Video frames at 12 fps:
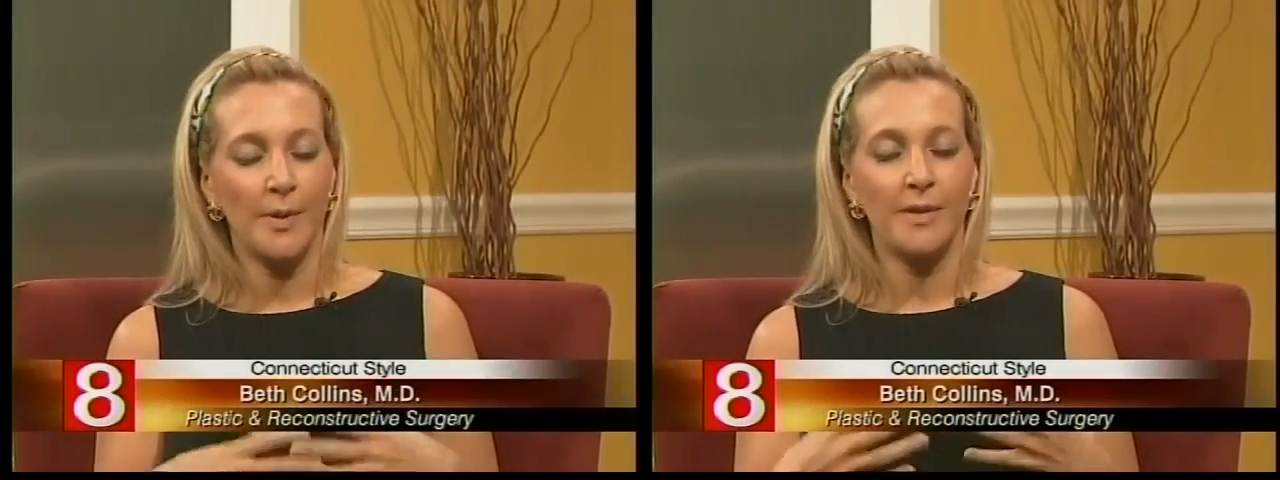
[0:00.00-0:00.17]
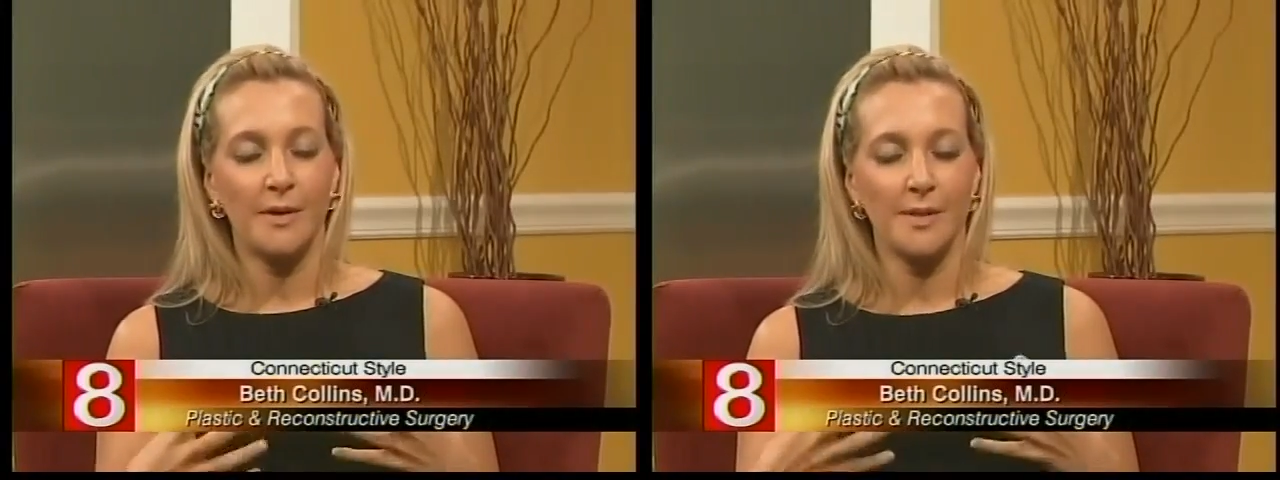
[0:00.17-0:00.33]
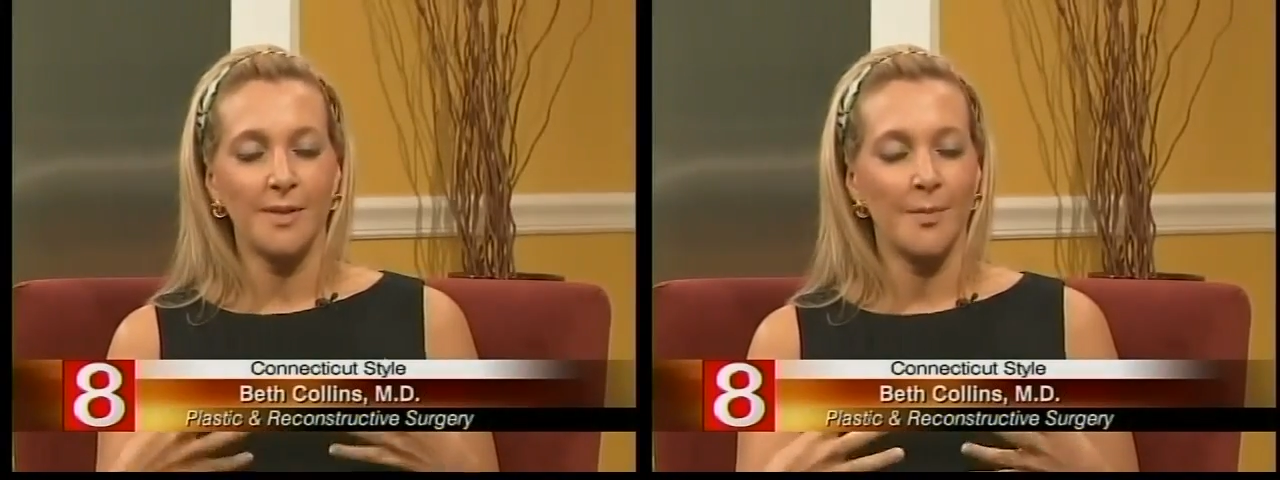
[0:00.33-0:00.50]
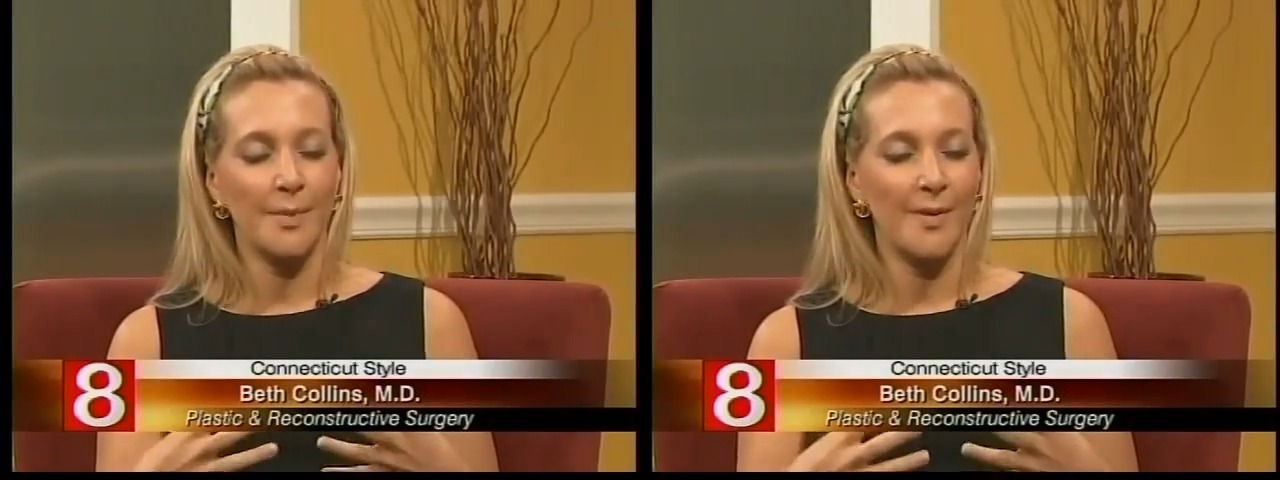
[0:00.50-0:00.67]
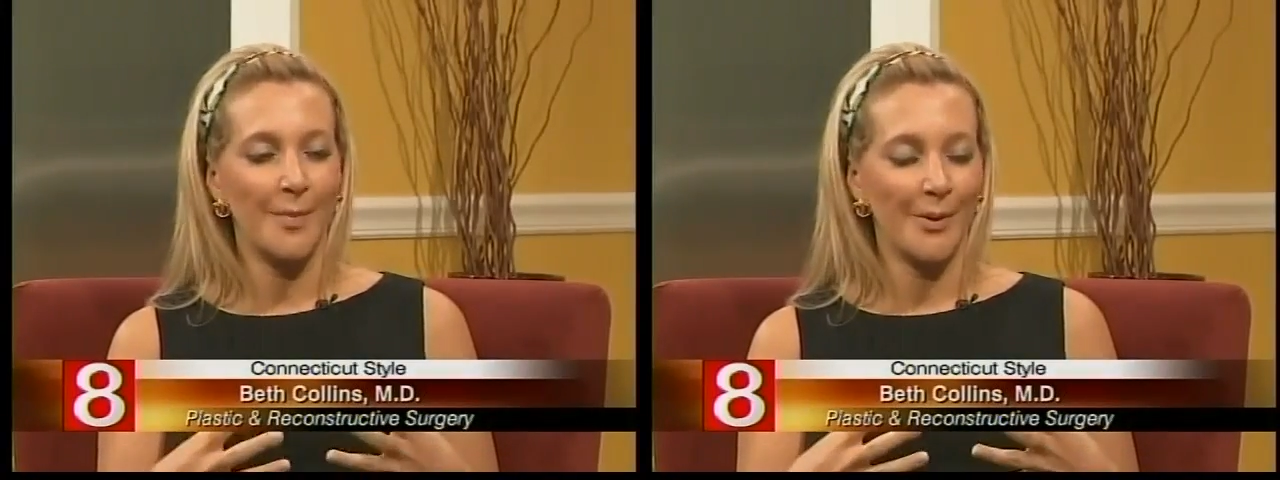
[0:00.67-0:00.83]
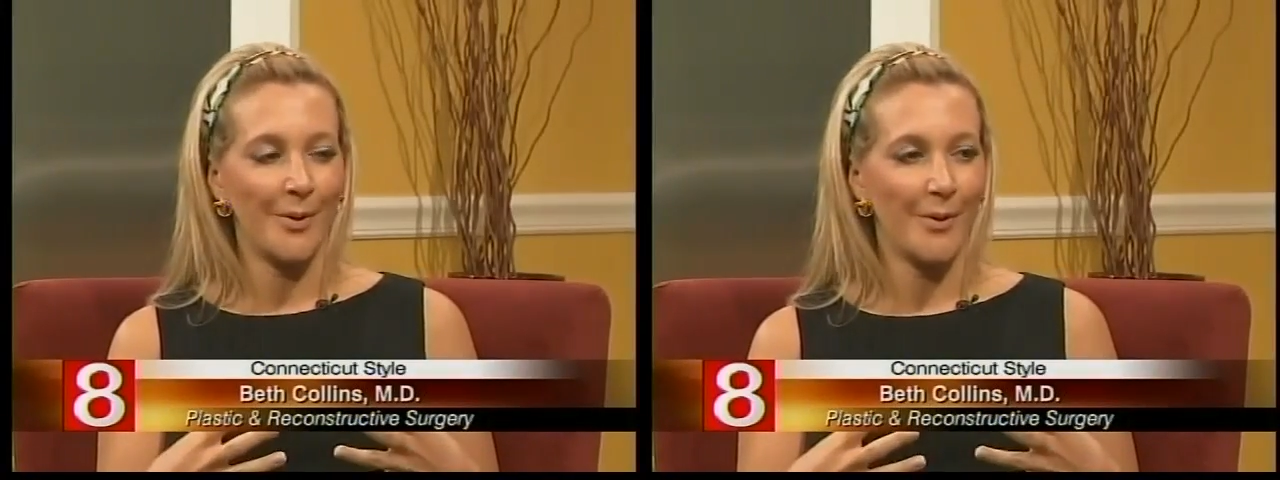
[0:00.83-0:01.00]
but there are some
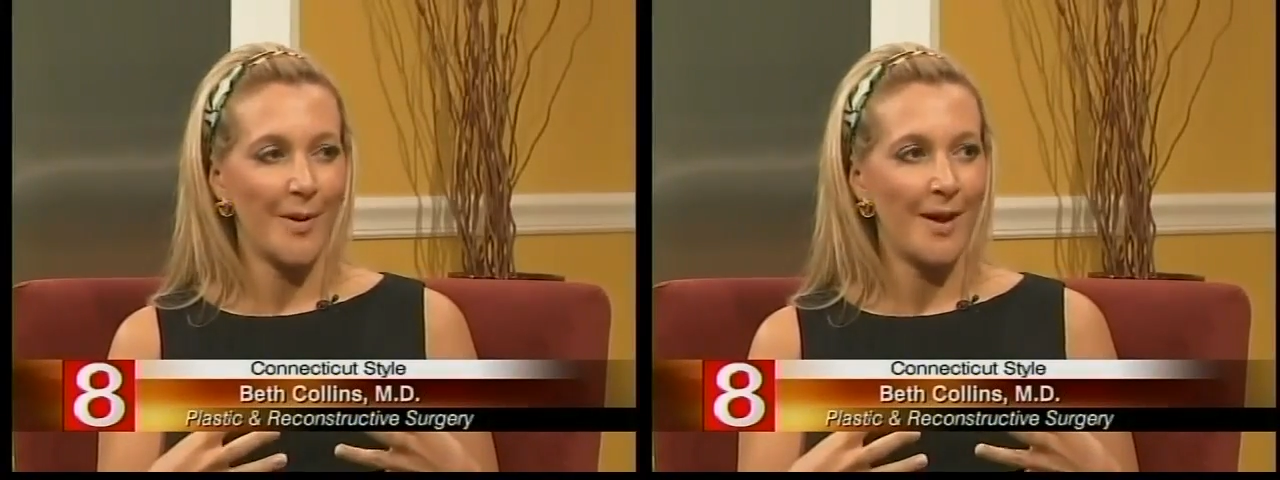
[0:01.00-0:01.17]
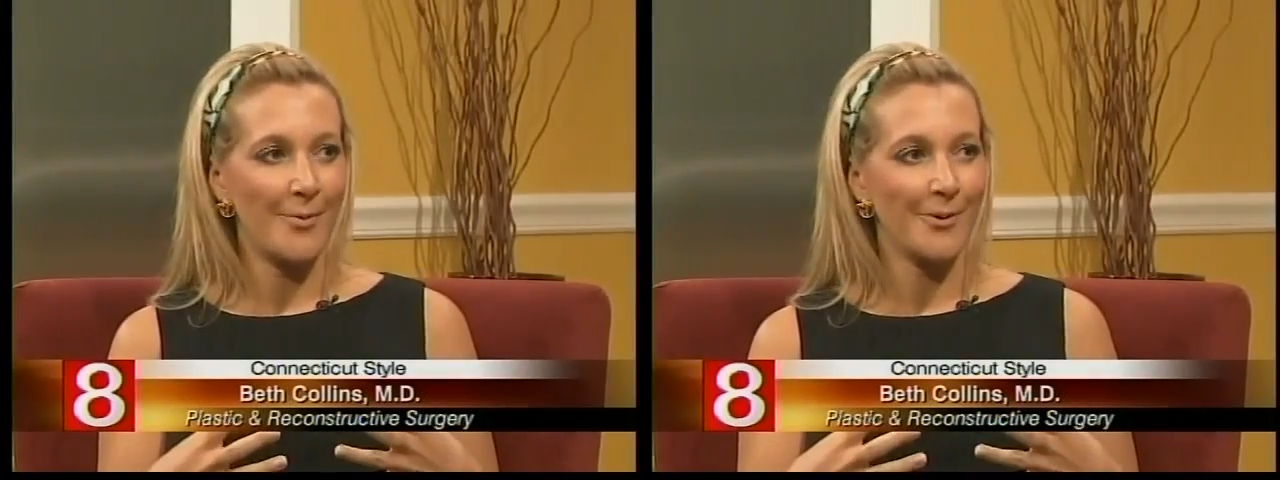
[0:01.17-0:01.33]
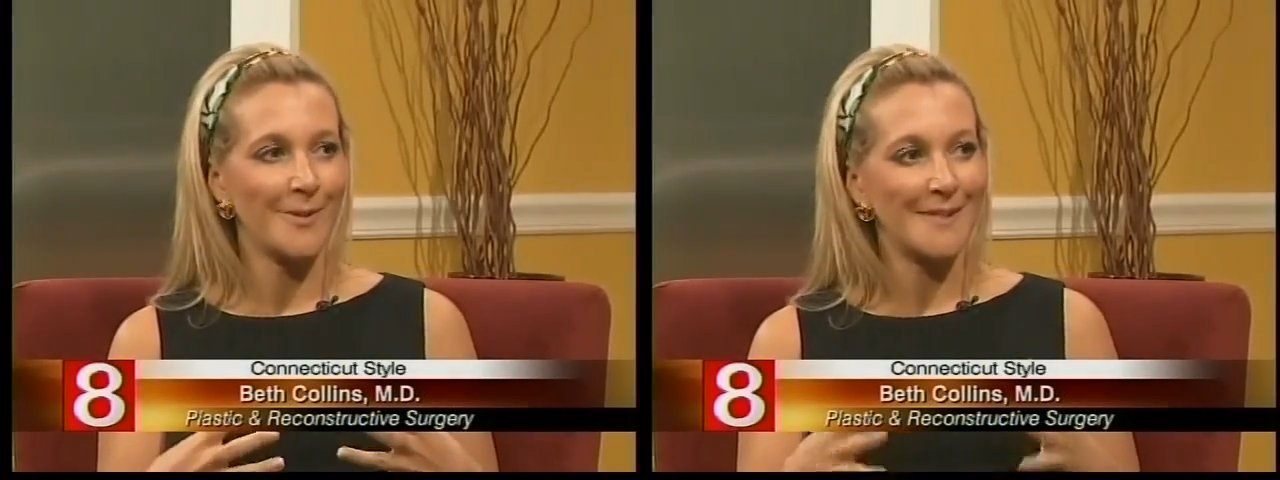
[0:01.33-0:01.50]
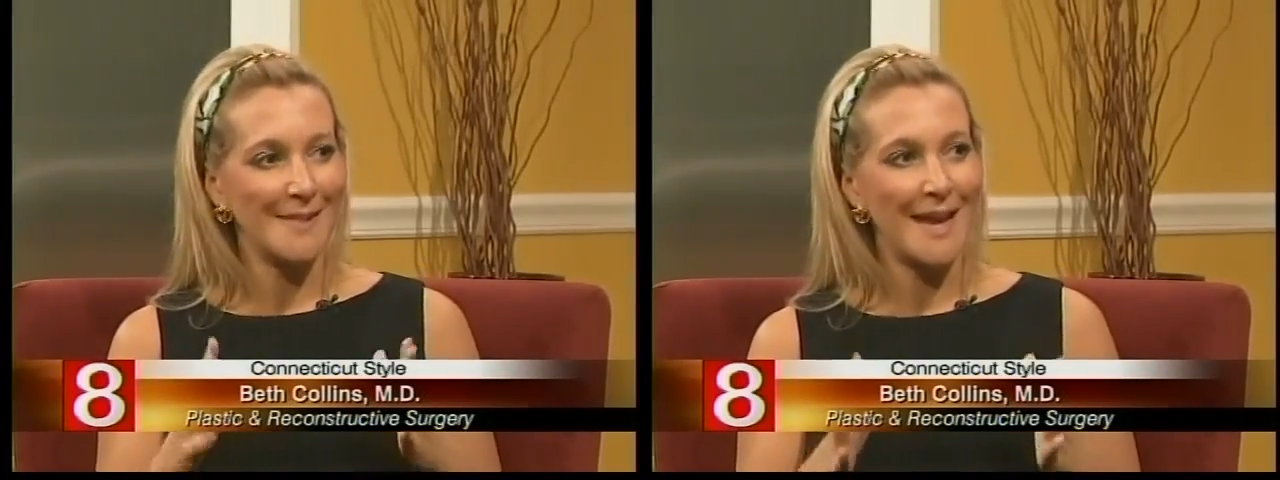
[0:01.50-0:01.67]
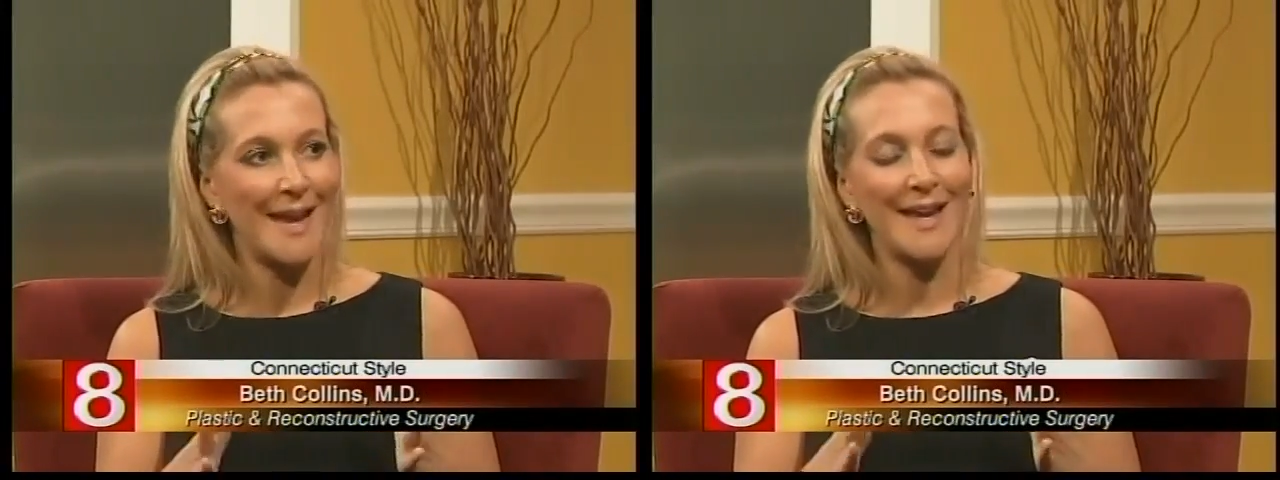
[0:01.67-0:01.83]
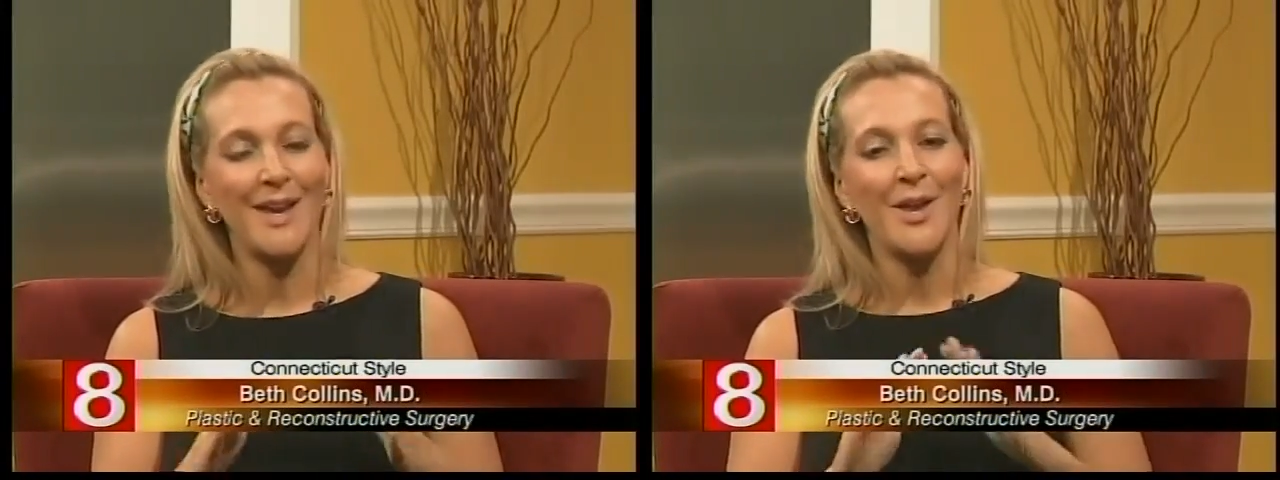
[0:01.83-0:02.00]
people who I will
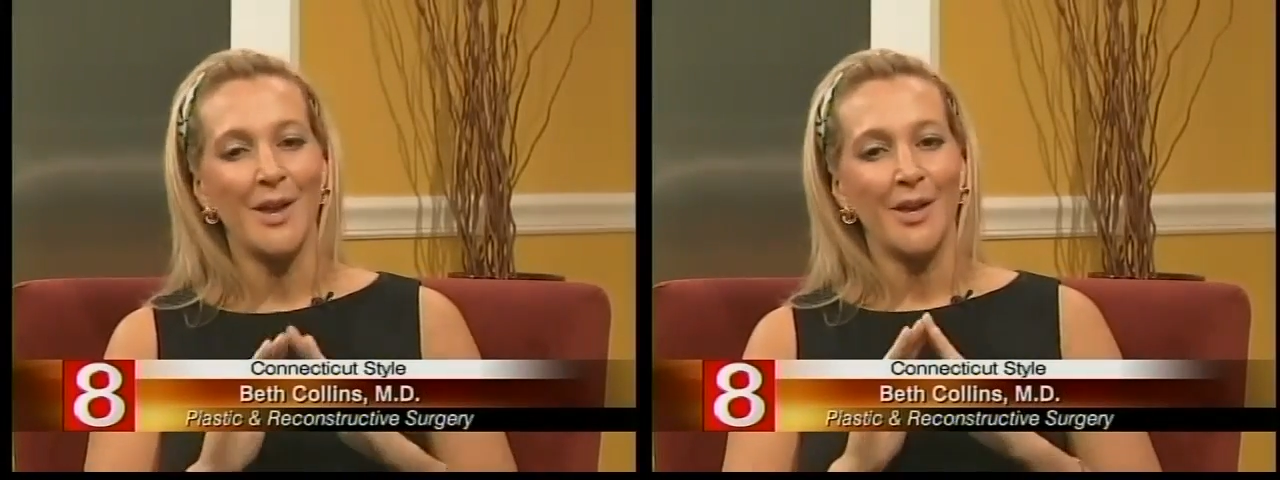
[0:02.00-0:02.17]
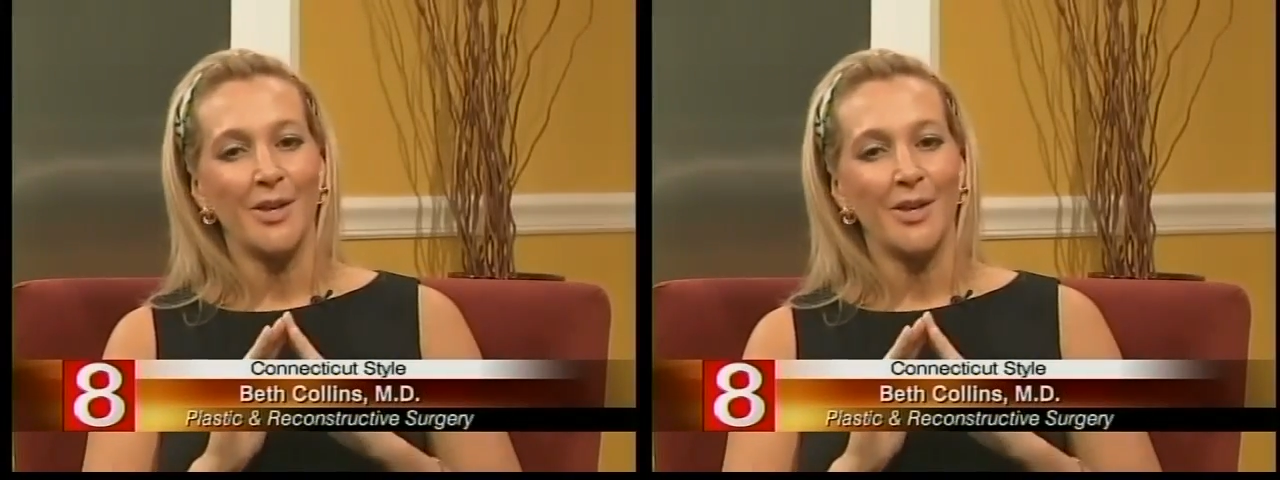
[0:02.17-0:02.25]
say